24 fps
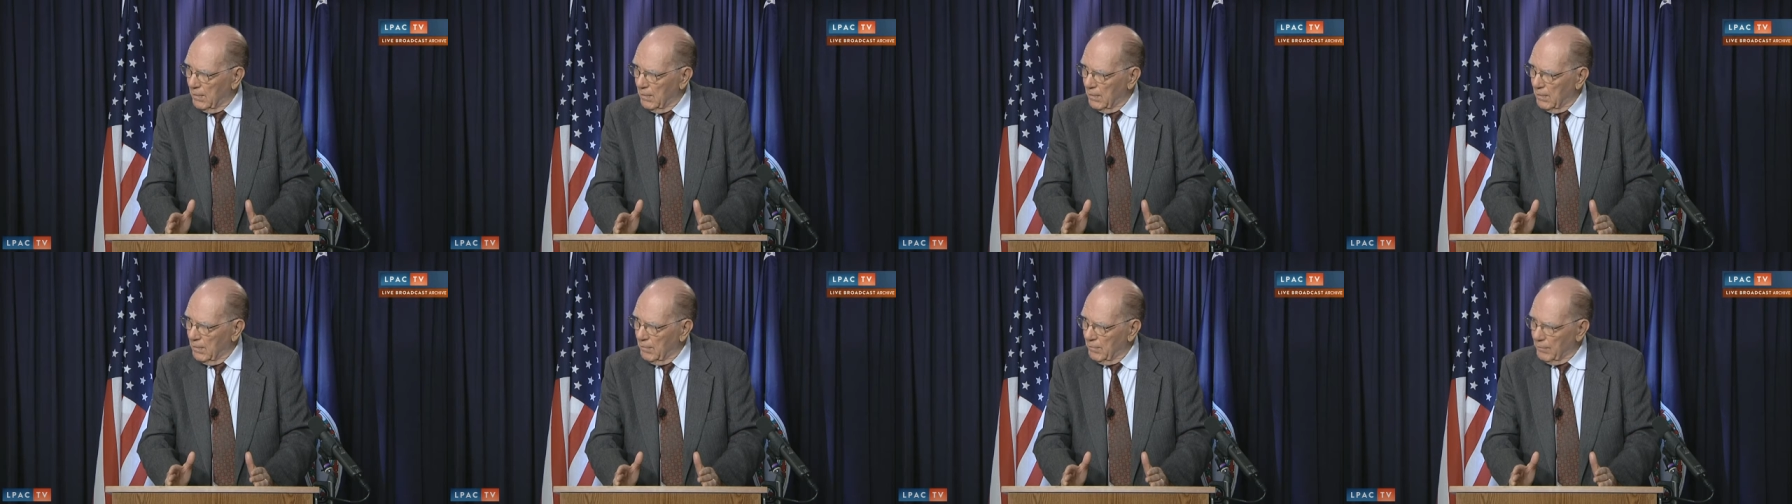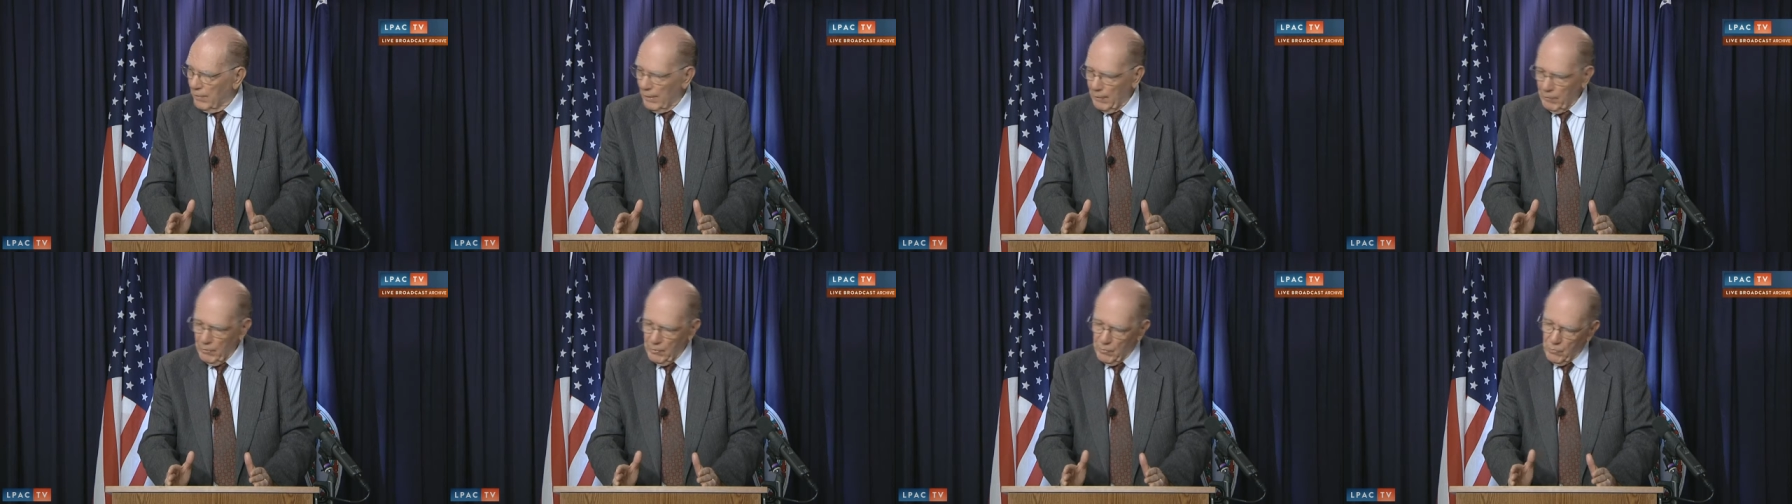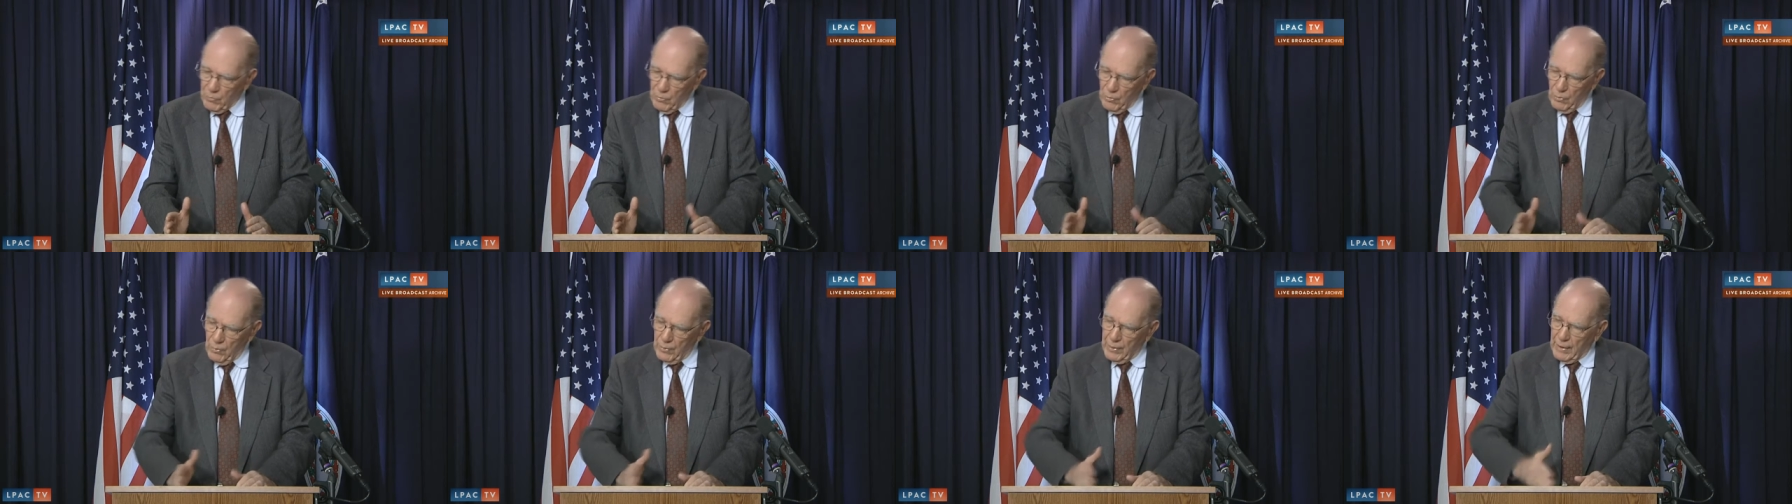But I would
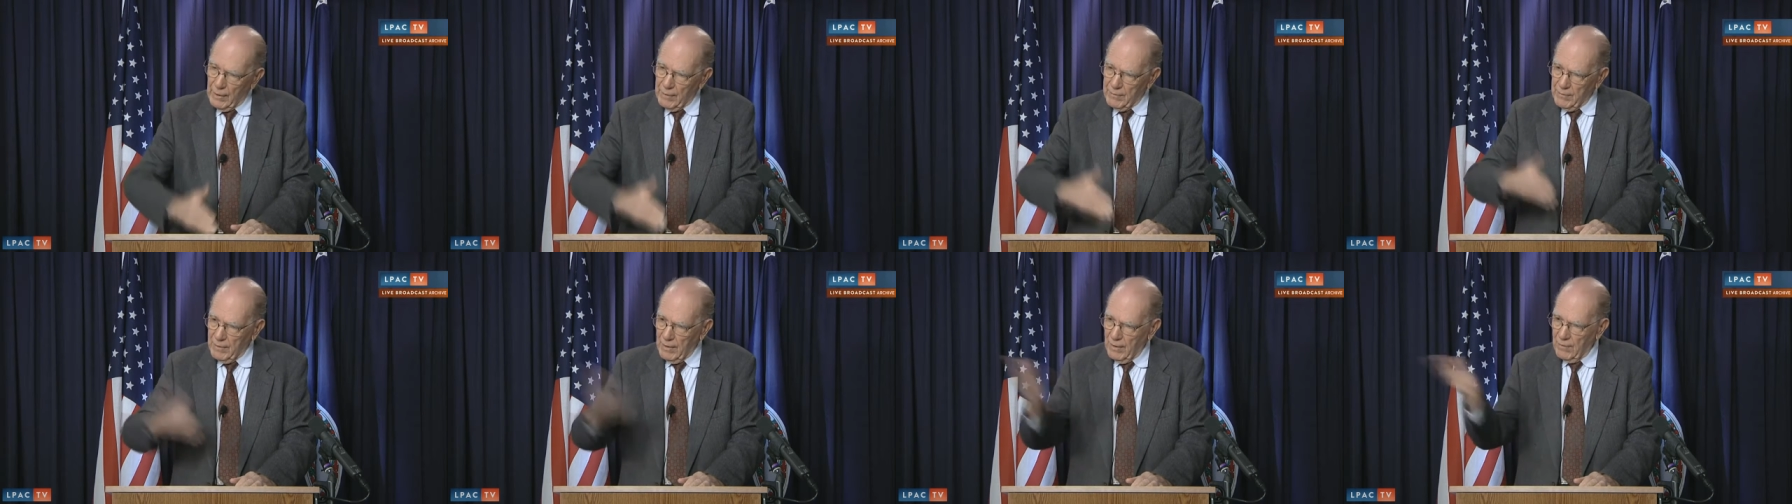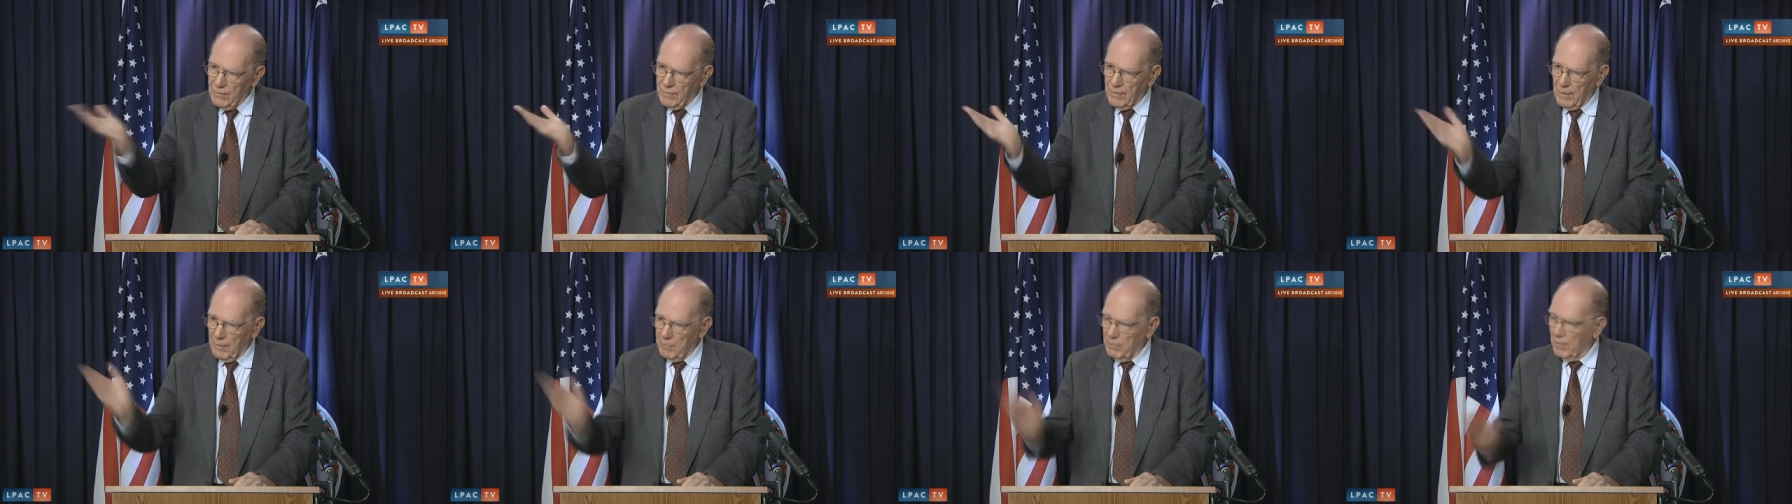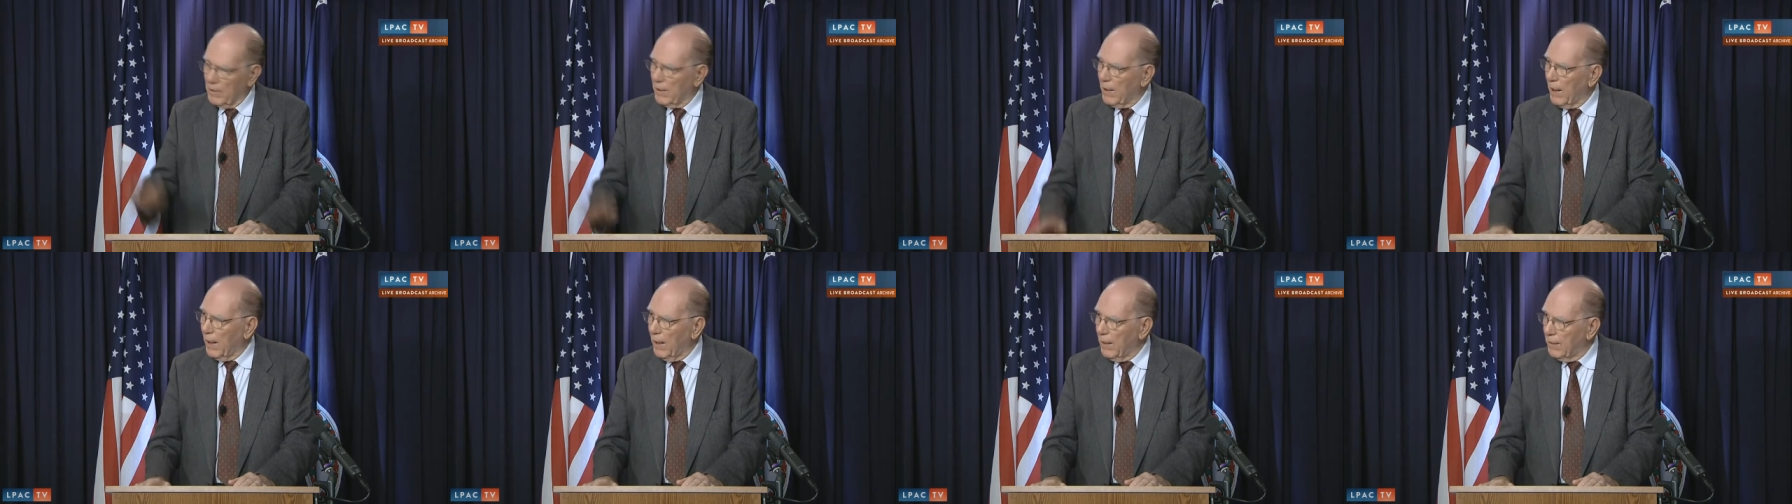look at things like
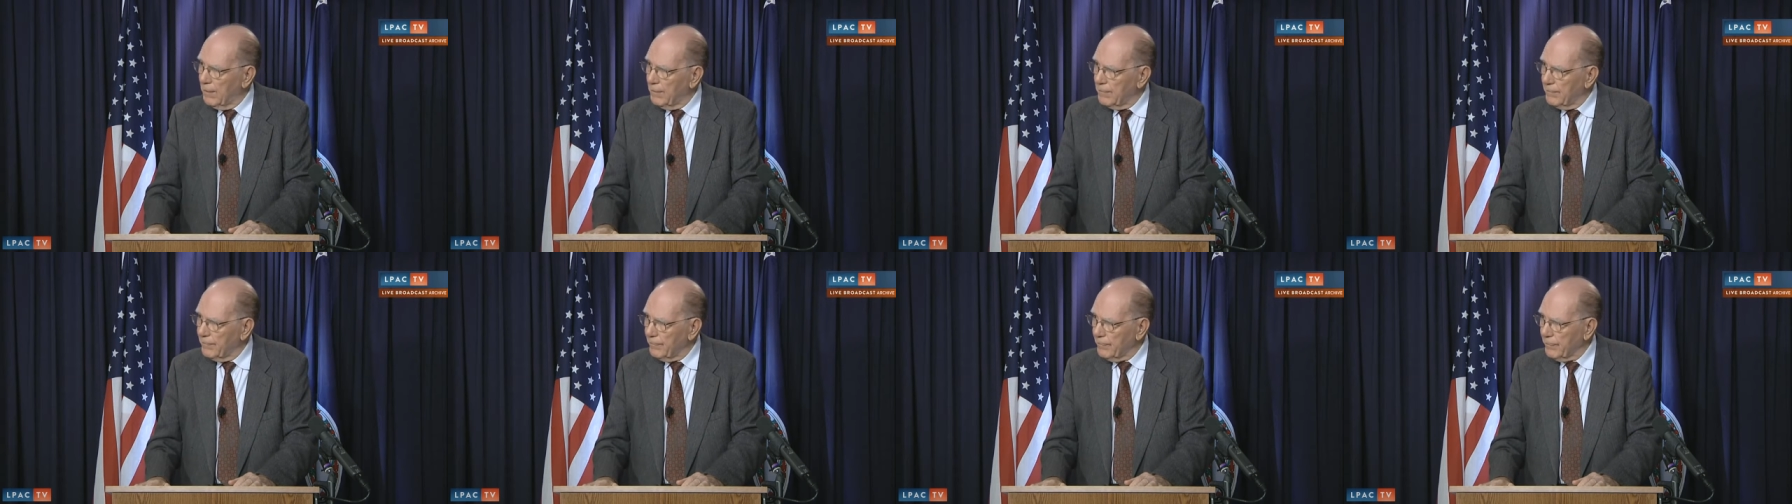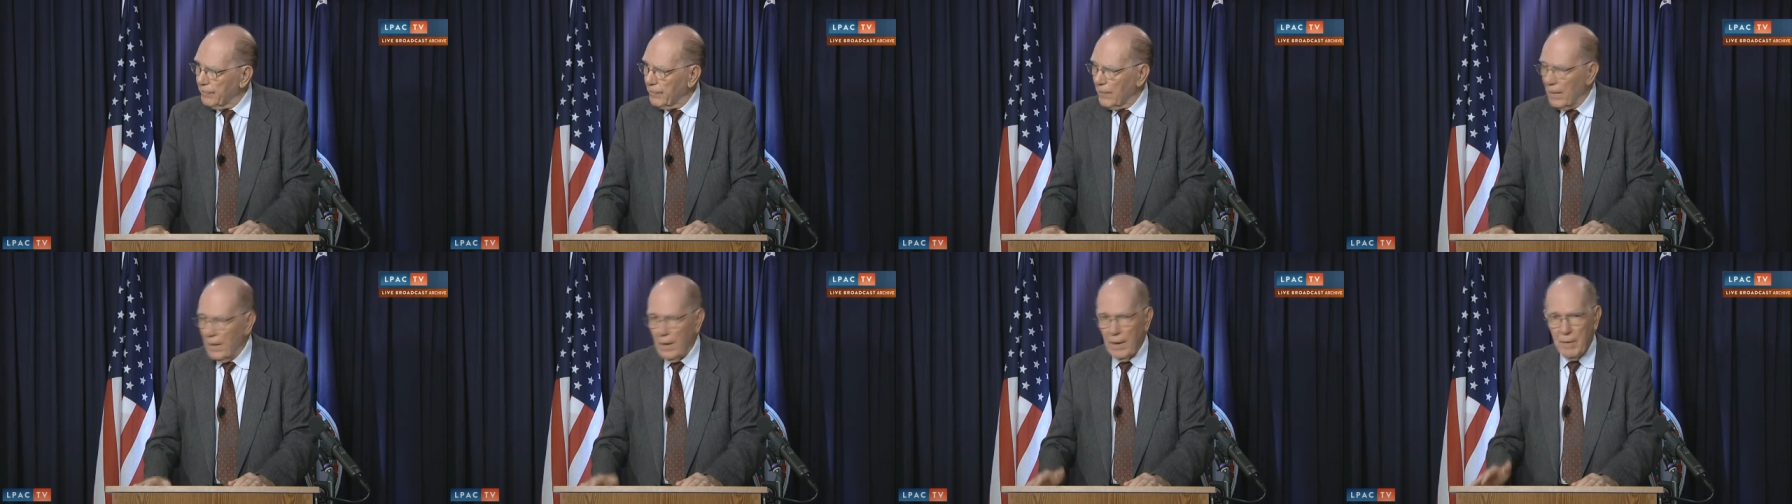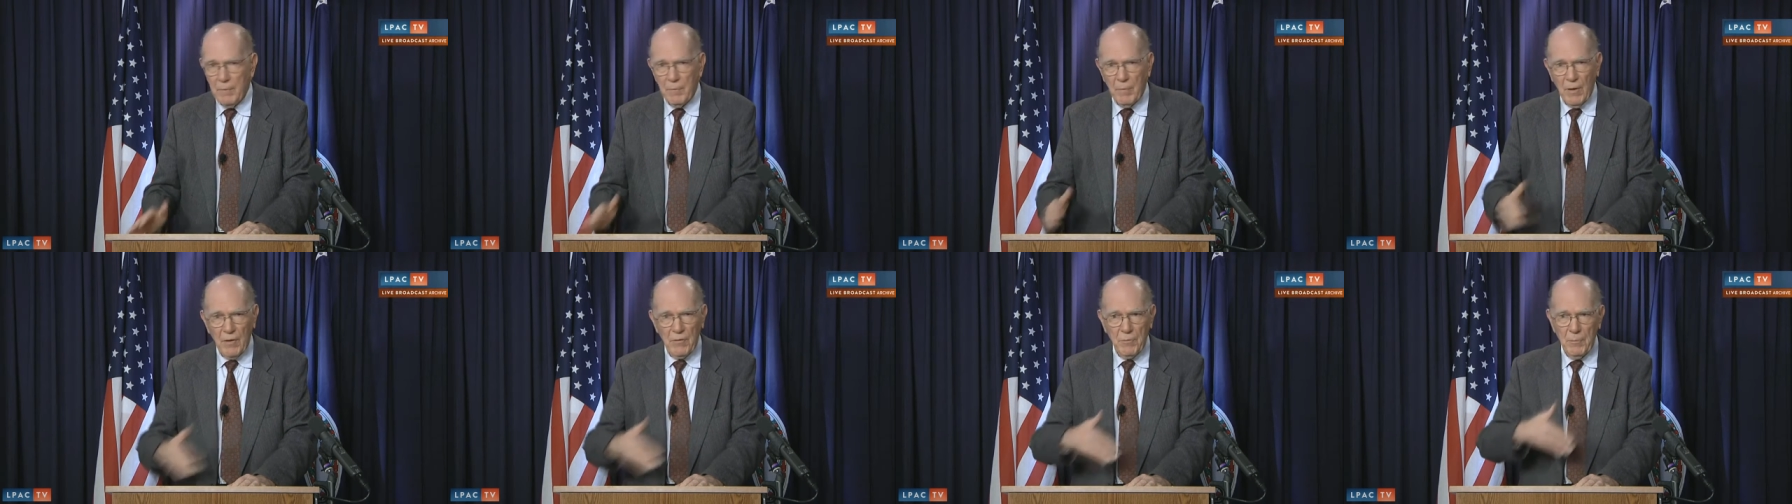McCain,
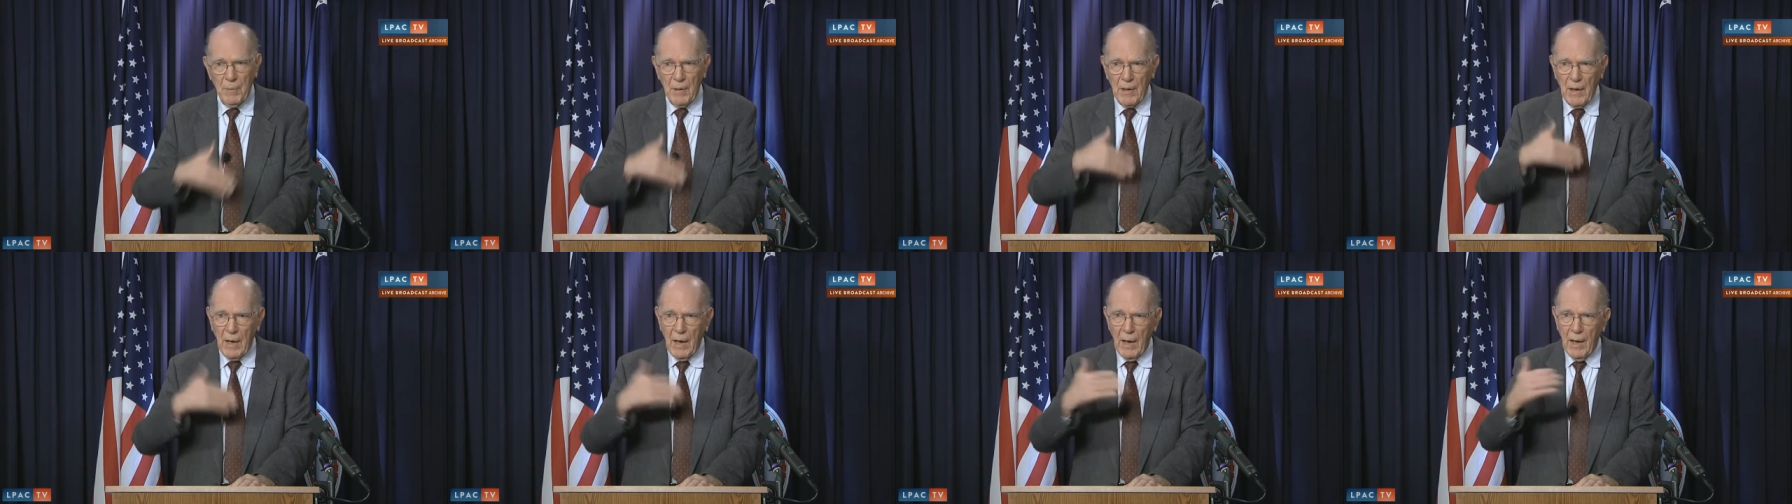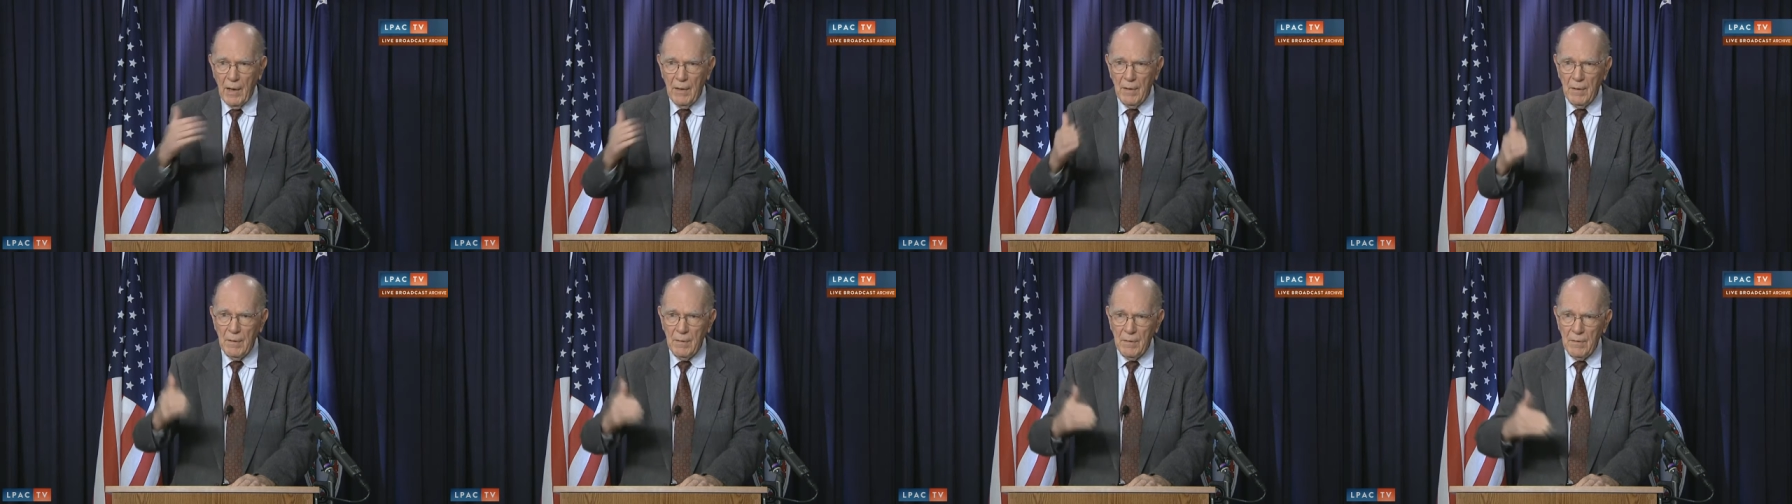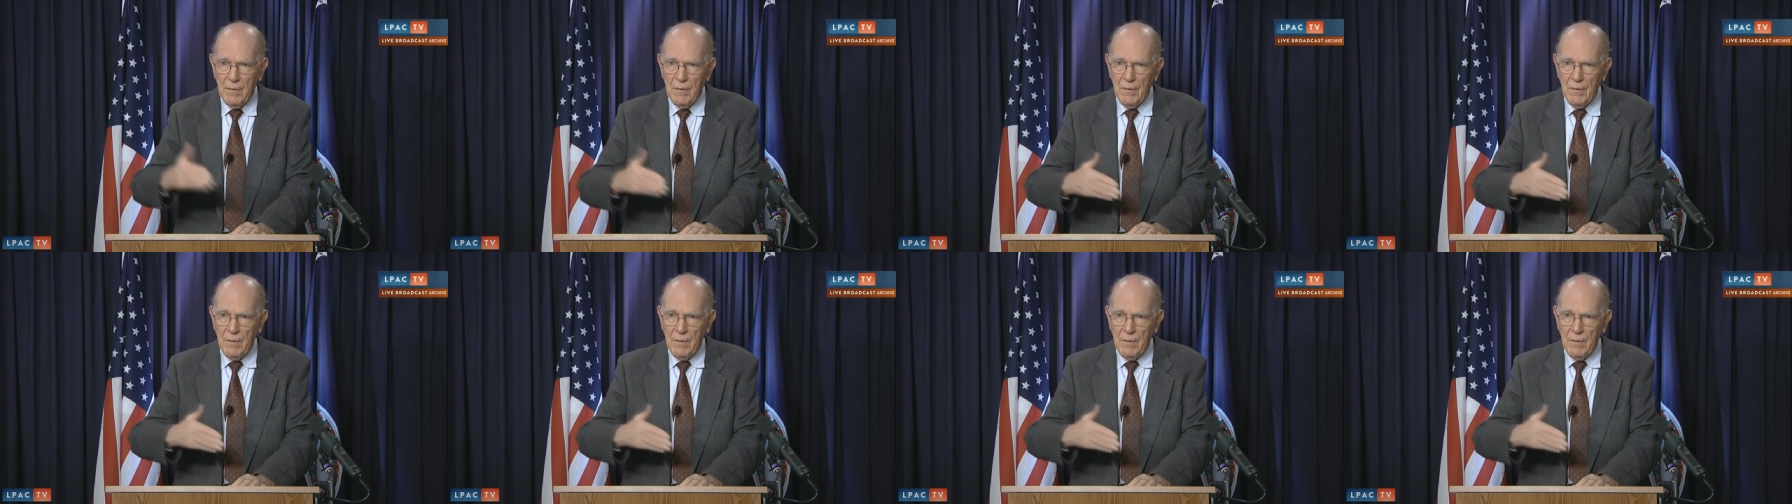and does McCain